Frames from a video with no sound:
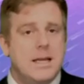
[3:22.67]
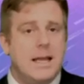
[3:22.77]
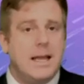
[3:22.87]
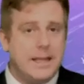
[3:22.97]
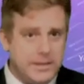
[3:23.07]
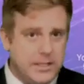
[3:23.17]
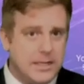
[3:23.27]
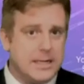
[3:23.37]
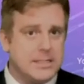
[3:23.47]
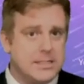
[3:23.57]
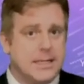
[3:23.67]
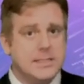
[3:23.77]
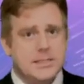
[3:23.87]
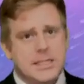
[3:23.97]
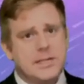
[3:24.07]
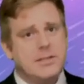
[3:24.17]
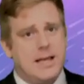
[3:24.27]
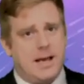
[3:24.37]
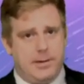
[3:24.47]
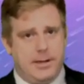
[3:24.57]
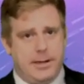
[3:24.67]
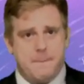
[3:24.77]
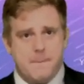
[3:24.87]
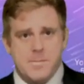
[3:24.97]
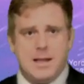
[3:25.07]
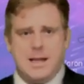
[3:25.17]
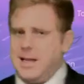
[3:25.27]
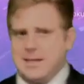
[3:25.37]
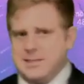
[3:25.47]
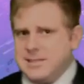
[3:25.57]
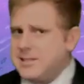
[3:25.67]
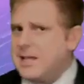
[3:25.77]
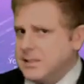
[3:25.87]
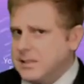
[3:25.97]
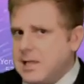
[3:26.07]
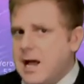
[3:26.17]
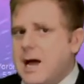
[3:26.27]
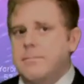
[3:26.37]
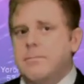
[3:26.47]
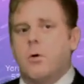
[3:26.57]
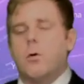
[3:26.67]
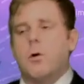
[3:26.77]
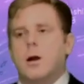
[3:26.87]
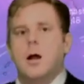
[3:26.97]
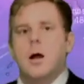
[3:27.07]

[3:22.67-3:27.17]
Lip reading: in the United States. Think of it that way, because it has a lot more